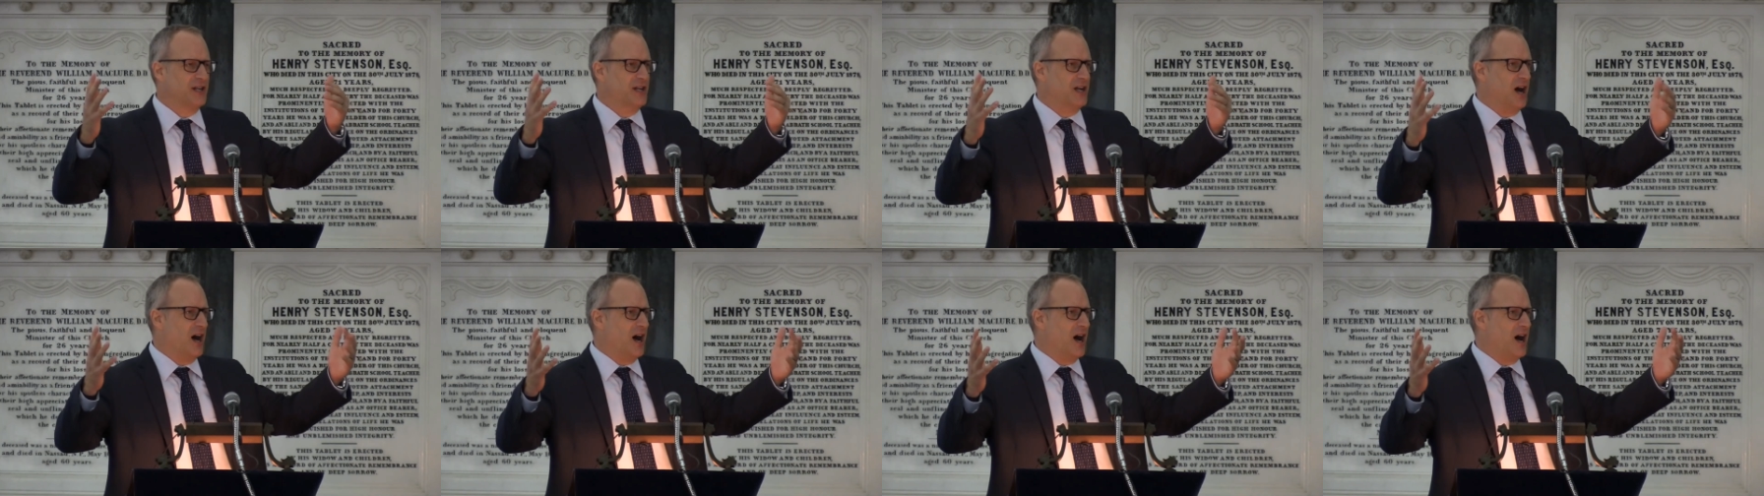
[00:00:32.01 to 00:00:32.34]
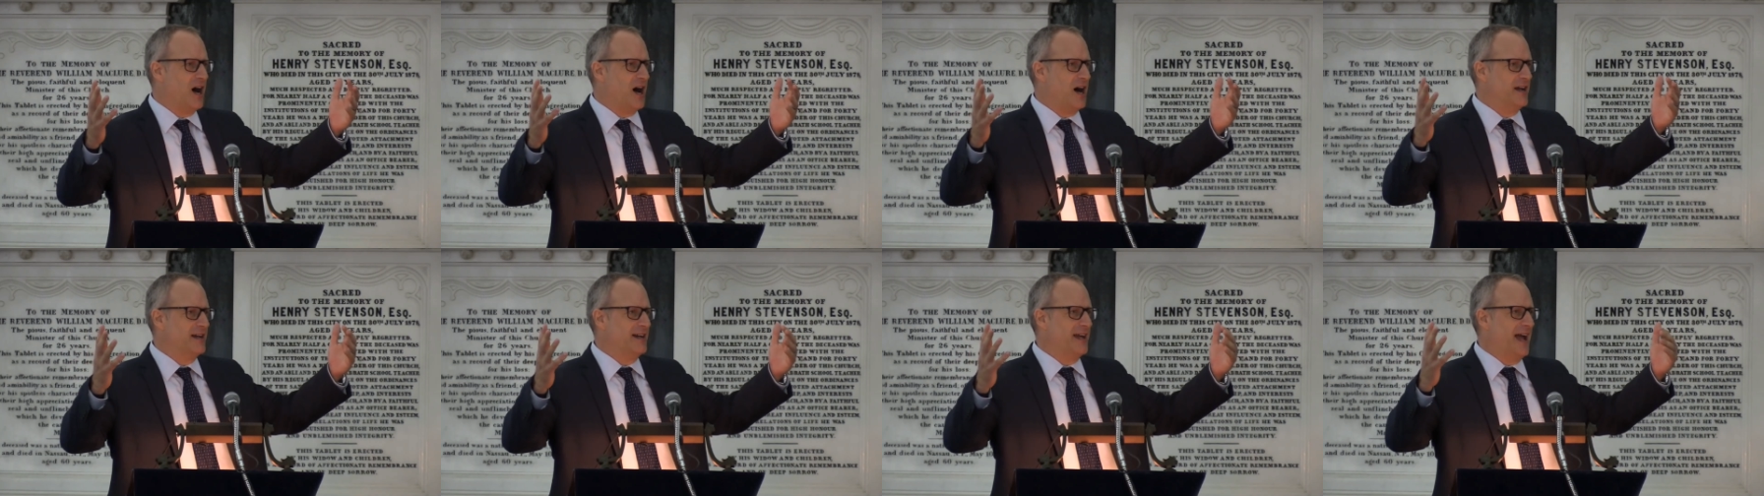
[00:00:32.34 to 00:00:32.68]

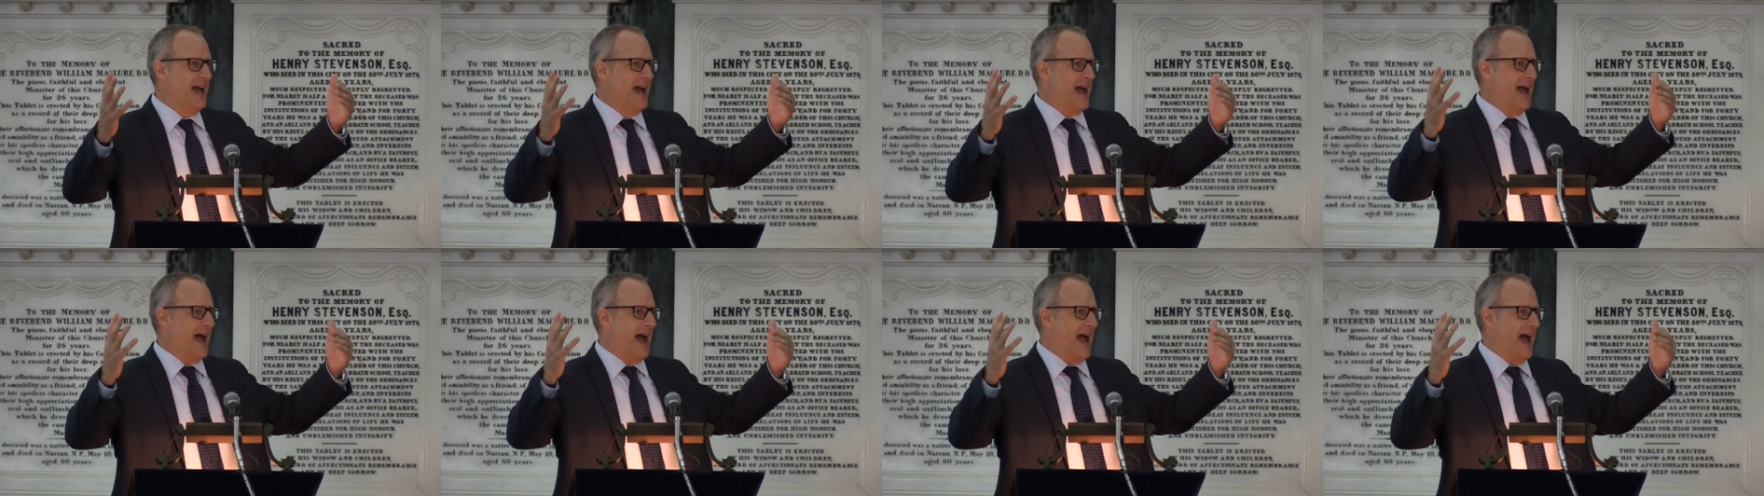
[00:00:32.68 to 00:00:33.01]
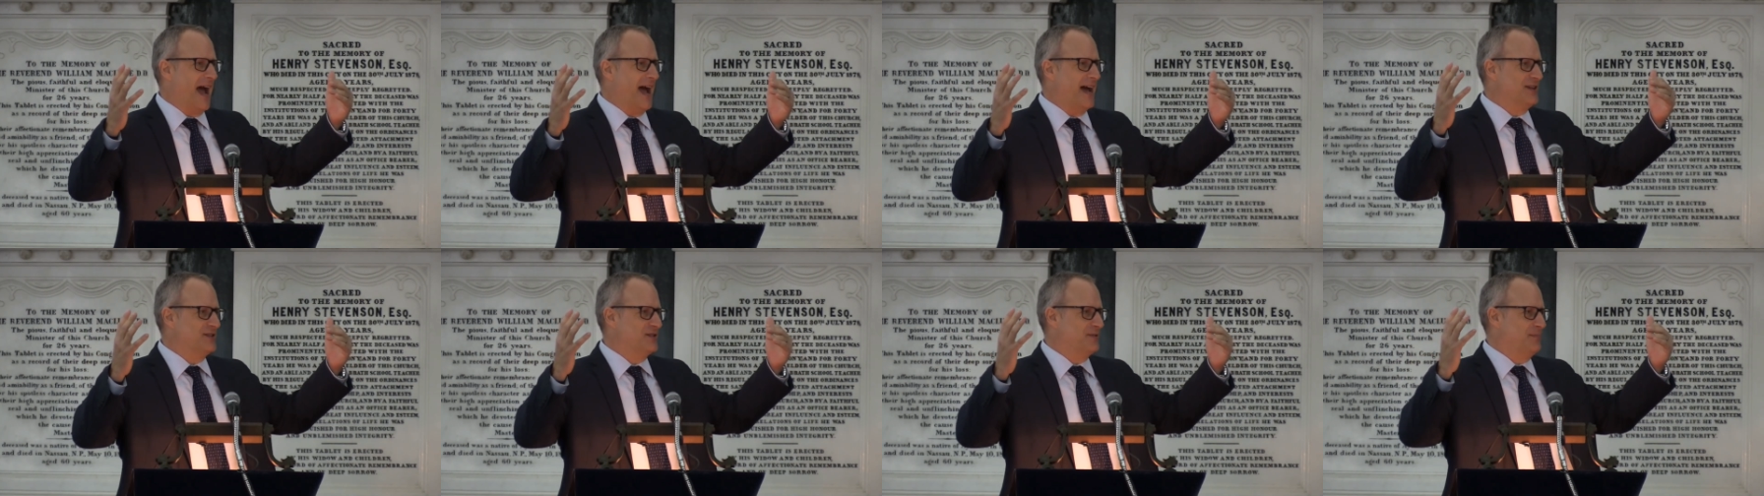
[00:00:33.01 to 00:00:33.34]
God
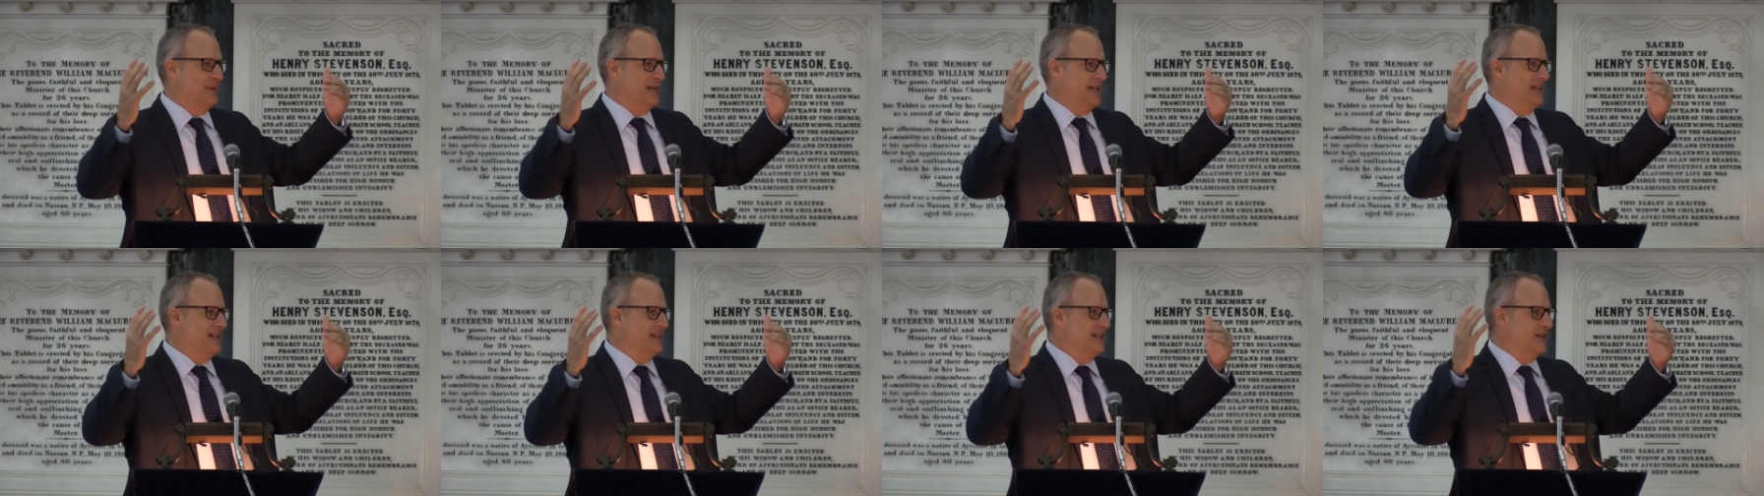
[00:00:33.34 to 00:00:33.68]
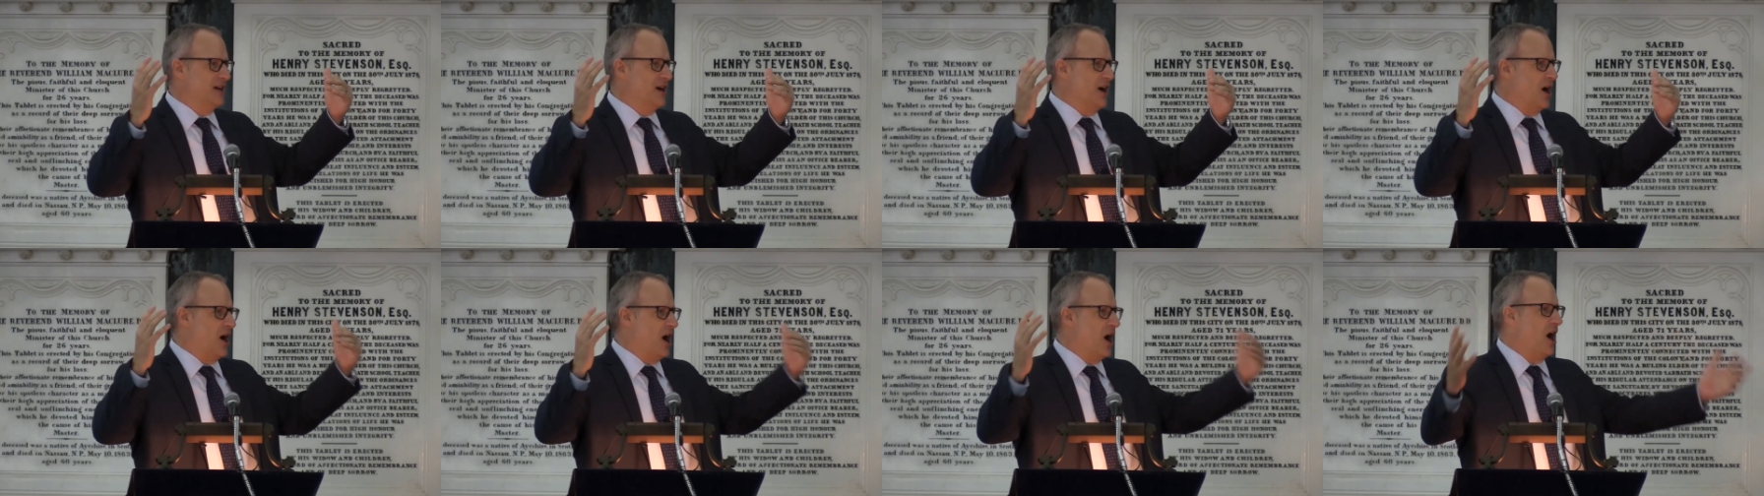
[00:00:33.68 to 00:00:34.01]
as
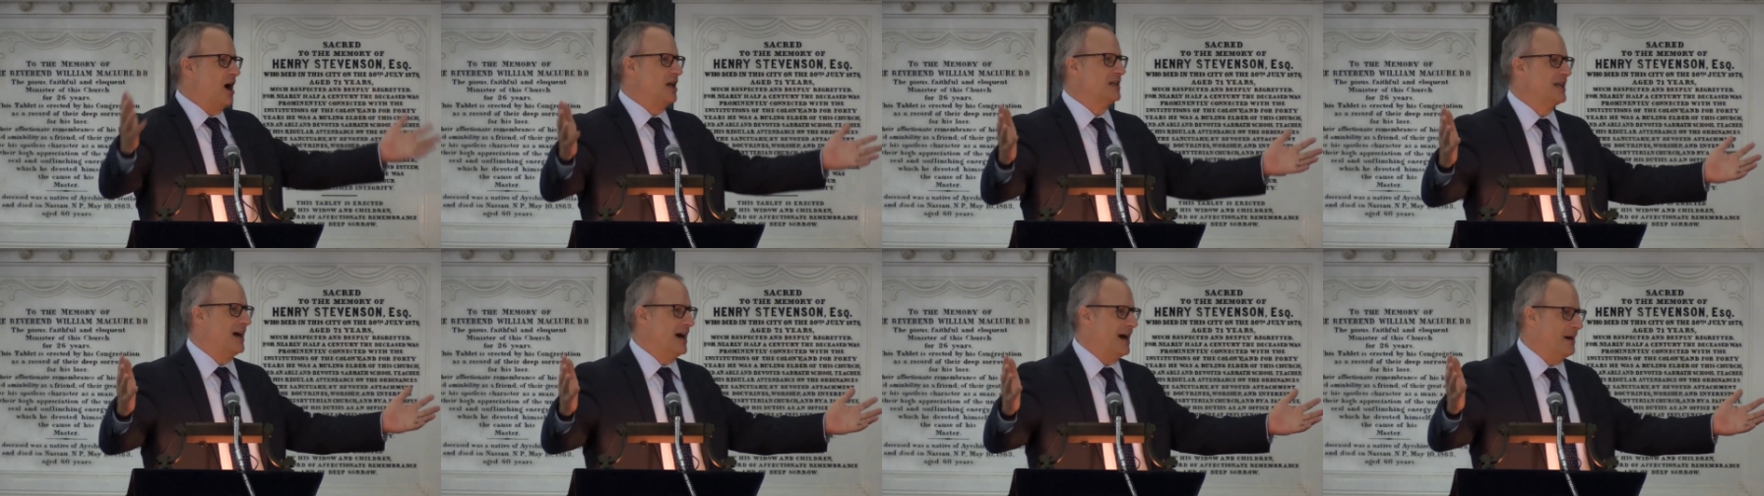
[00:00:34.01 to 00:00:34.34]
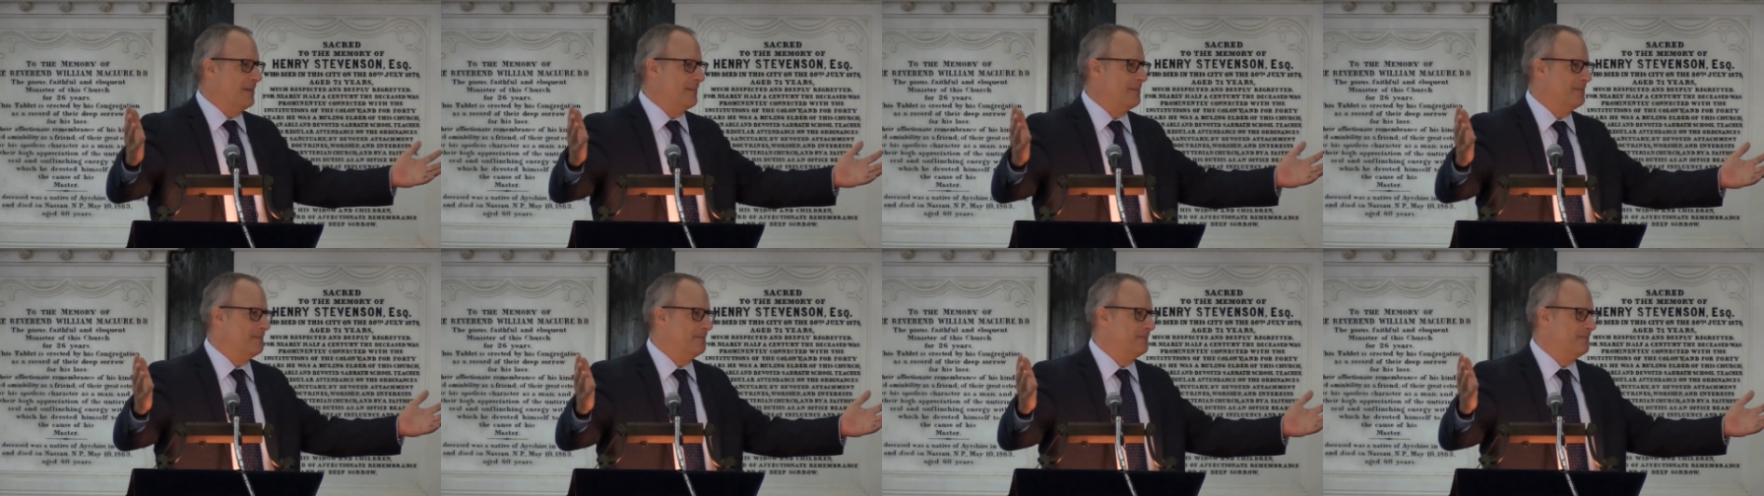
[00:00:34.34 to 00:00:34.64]
being Allah.